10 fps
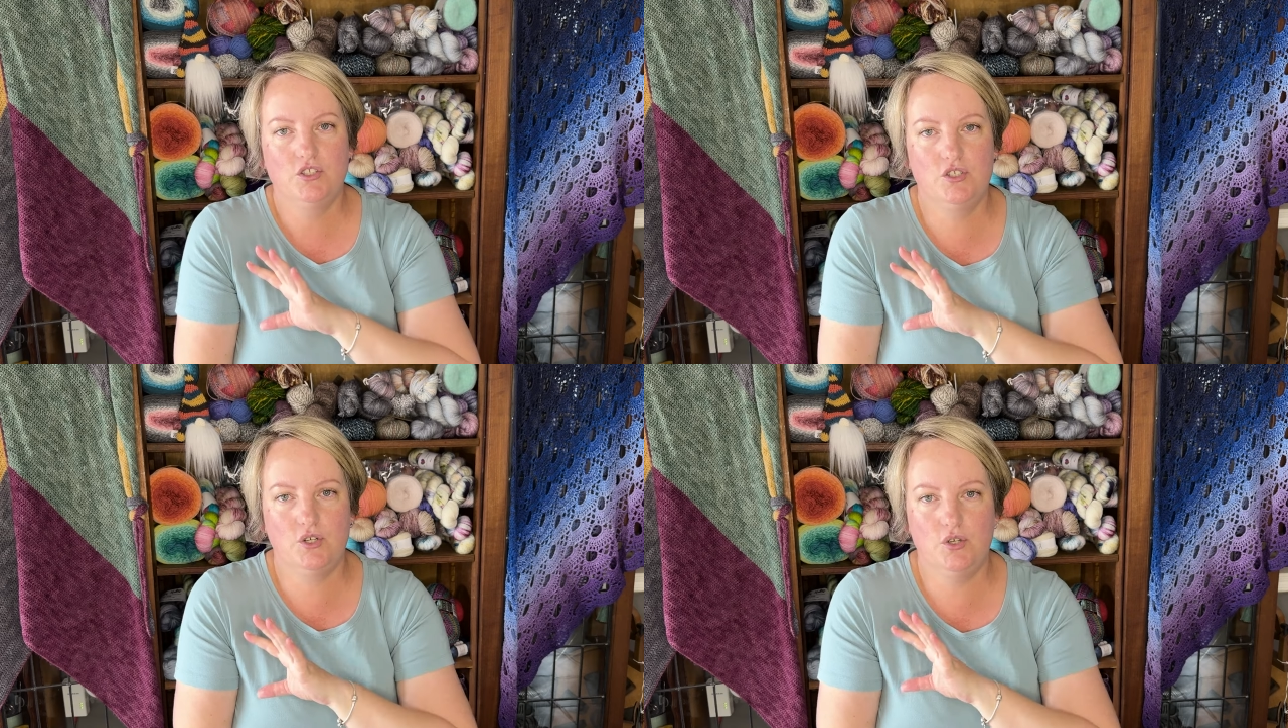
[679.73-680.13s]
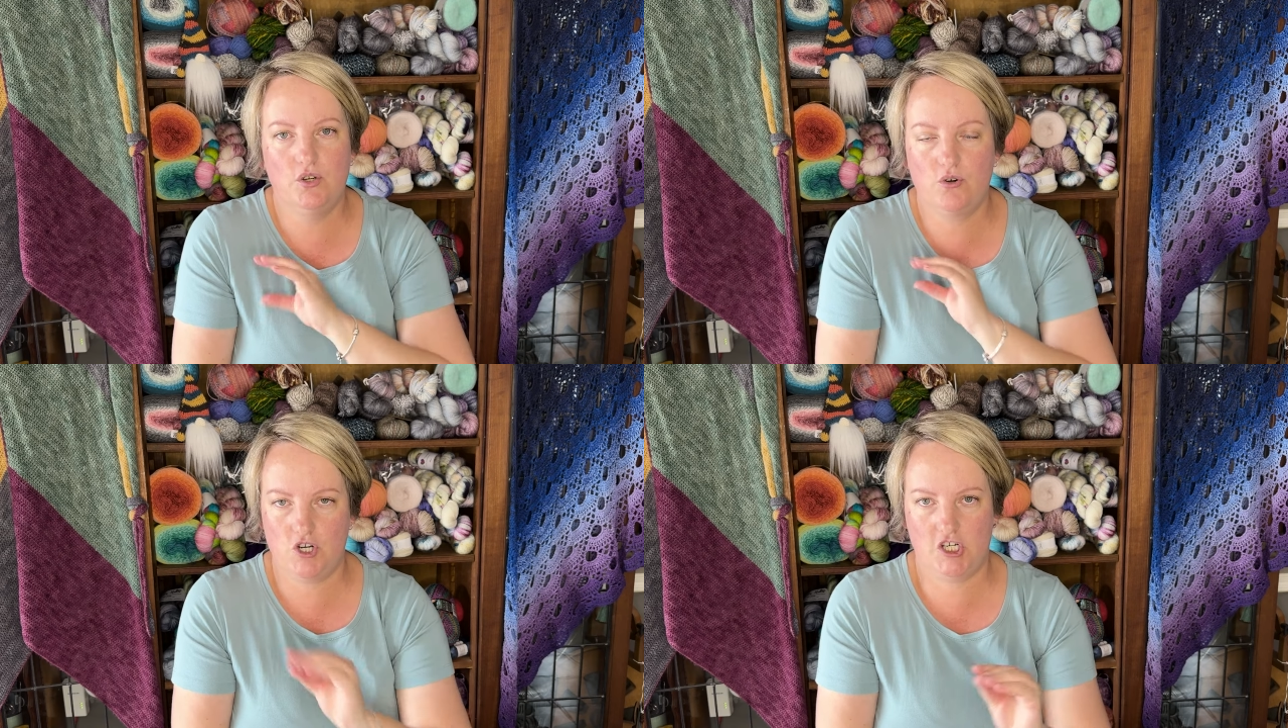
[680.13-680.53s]

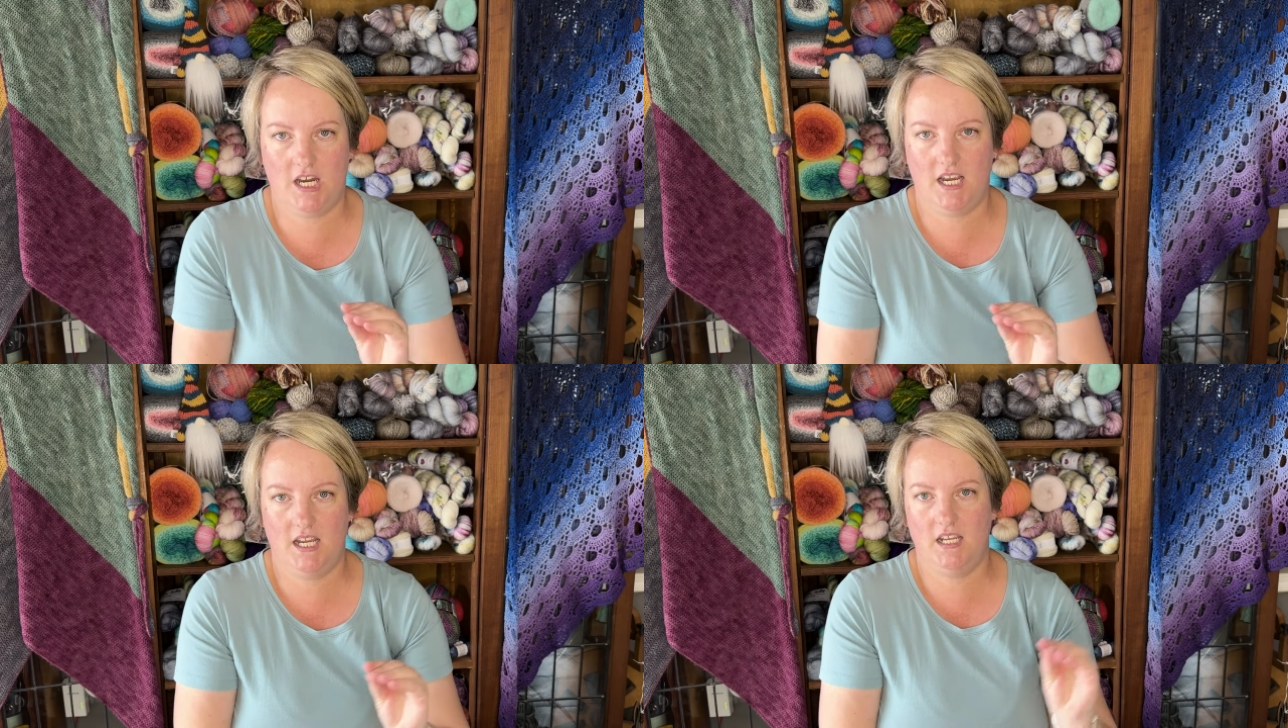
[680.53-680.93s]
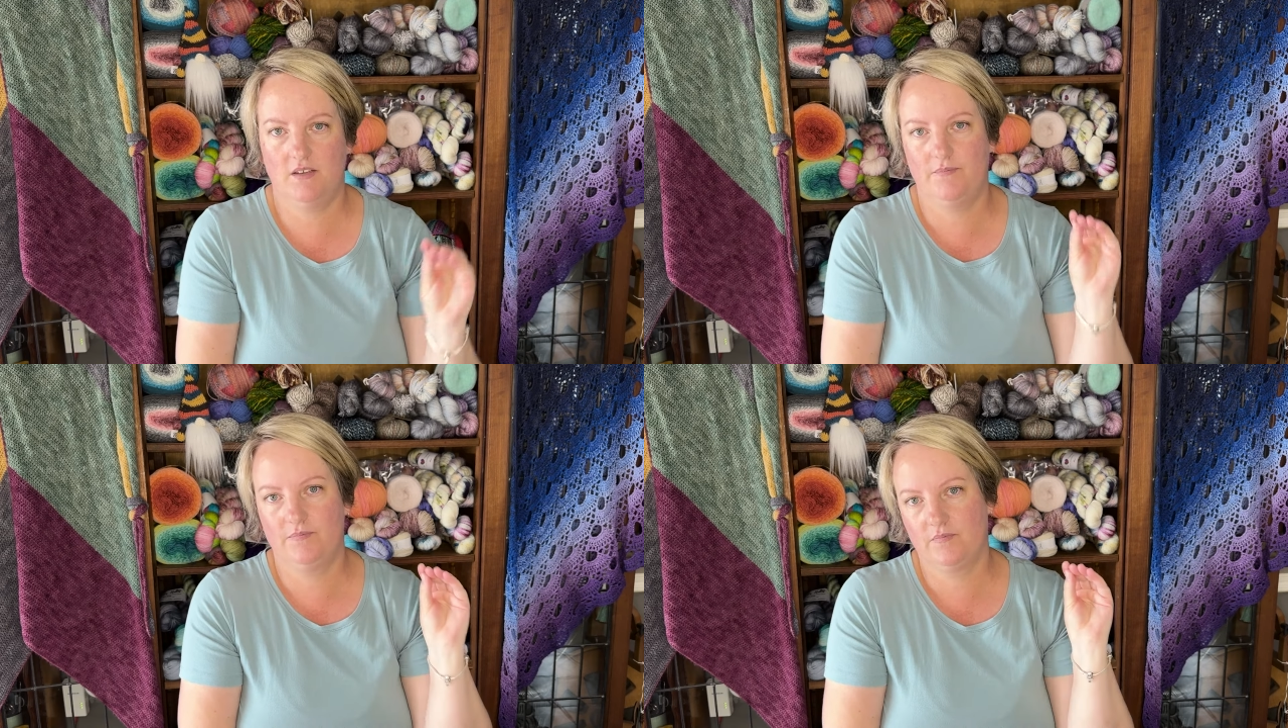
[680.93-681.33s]
to
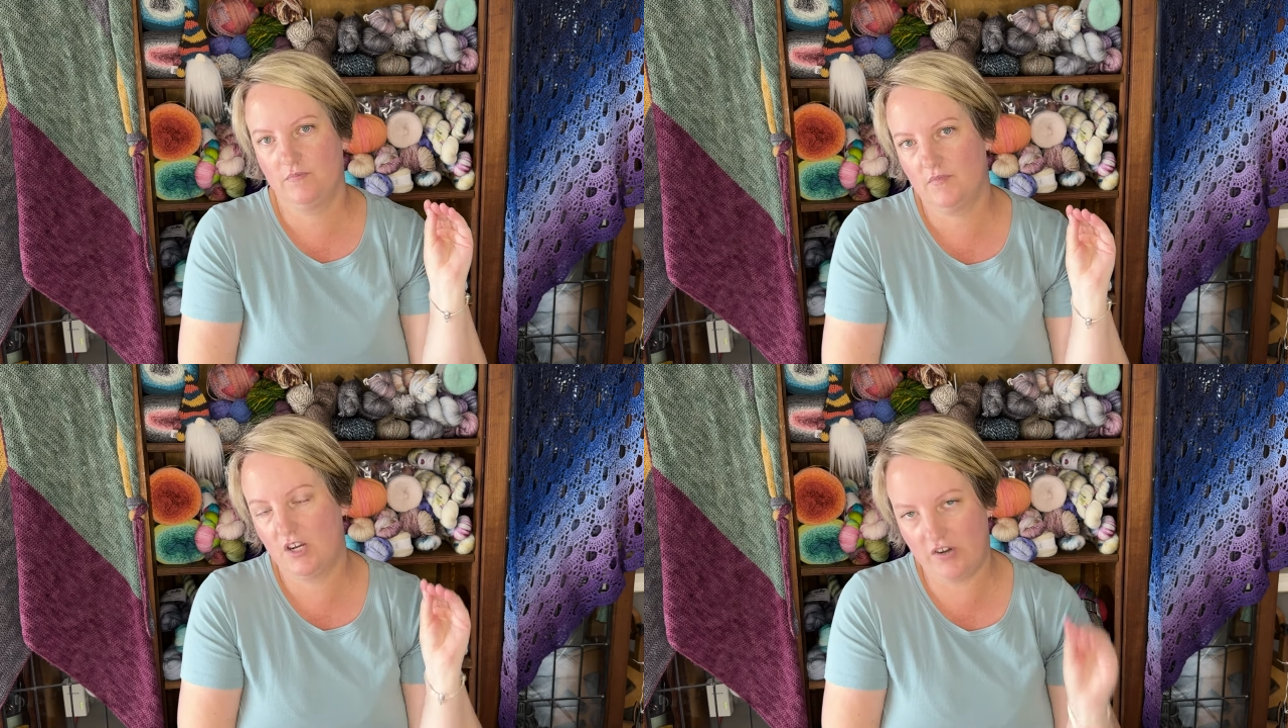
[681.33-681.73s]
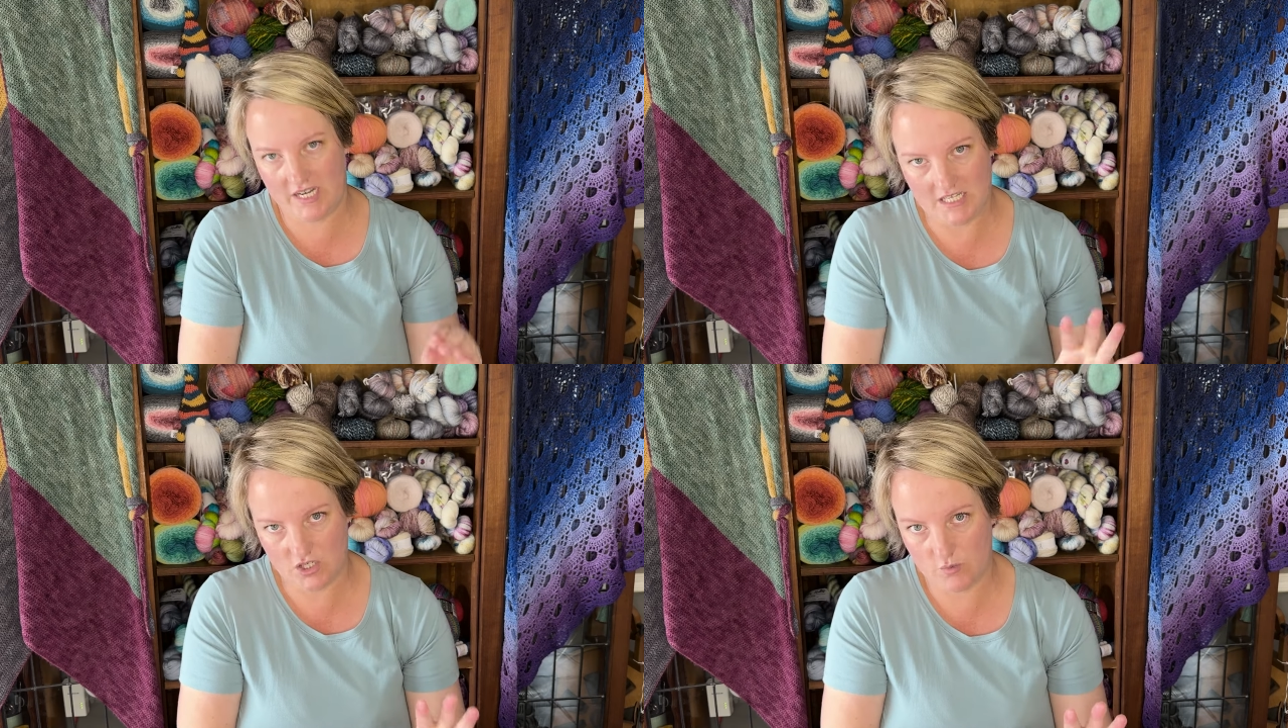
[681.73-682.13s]
crochet
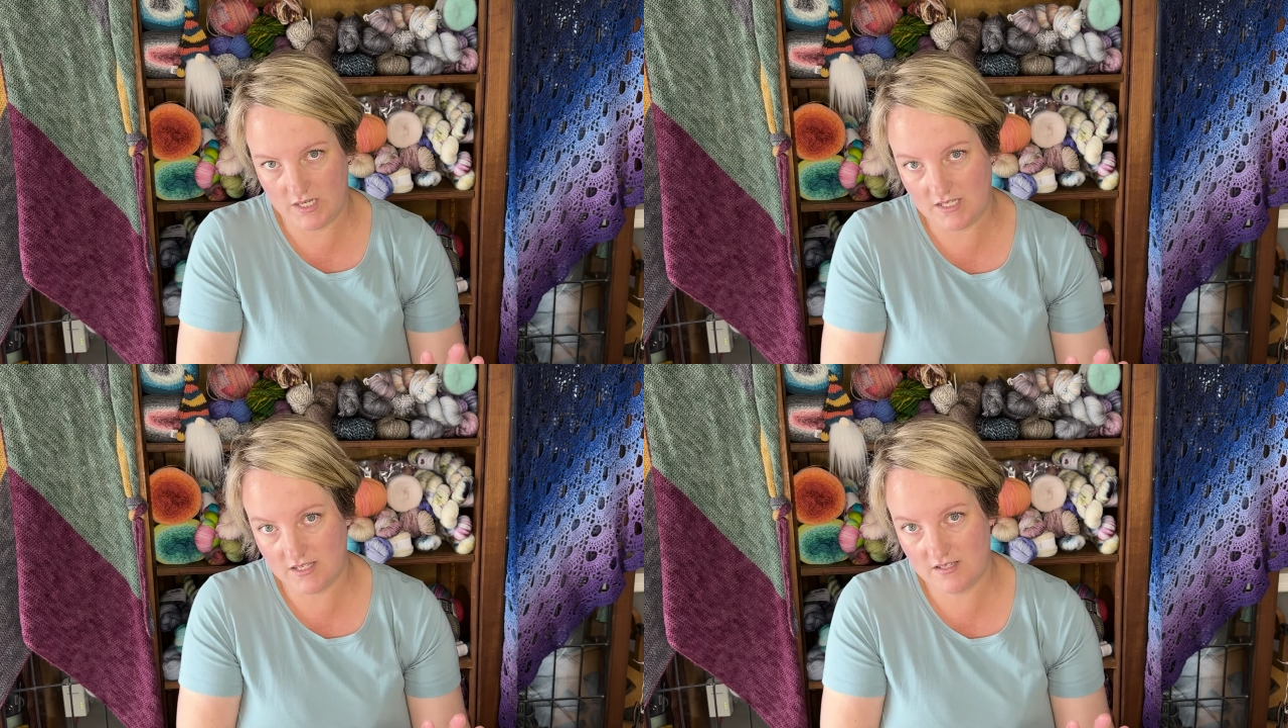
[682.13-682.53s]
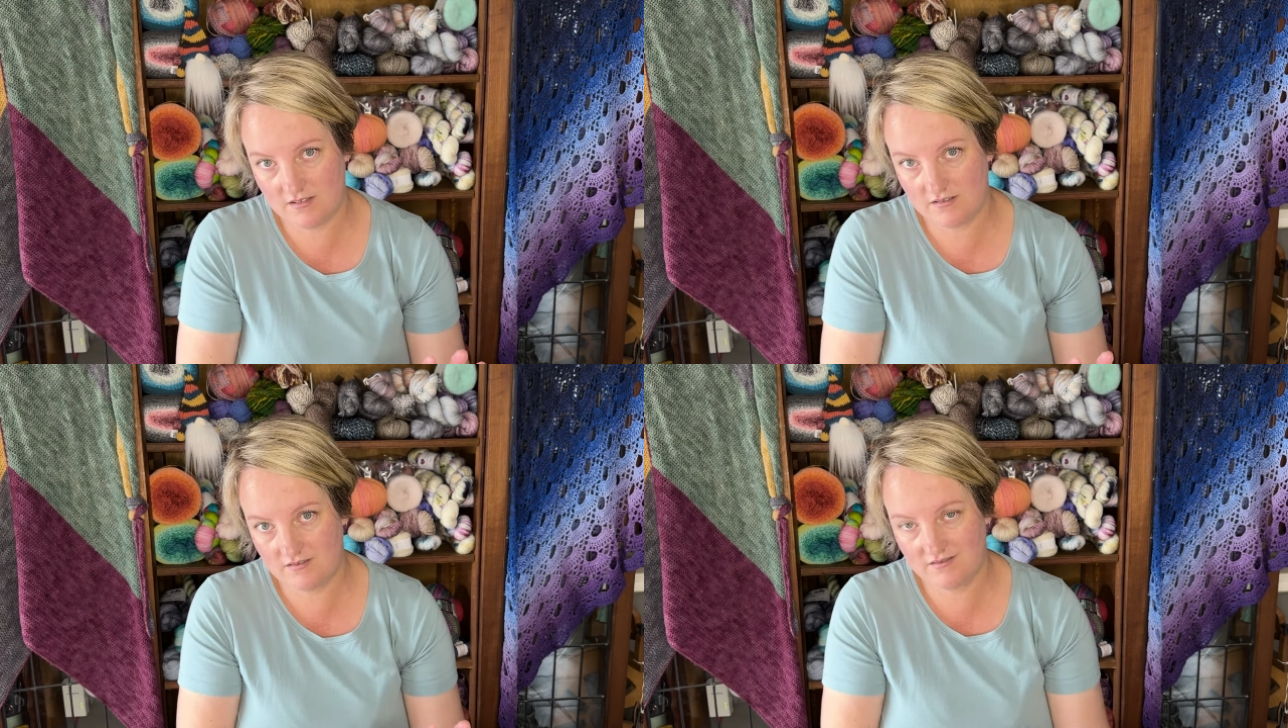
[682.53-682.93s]
granny squares.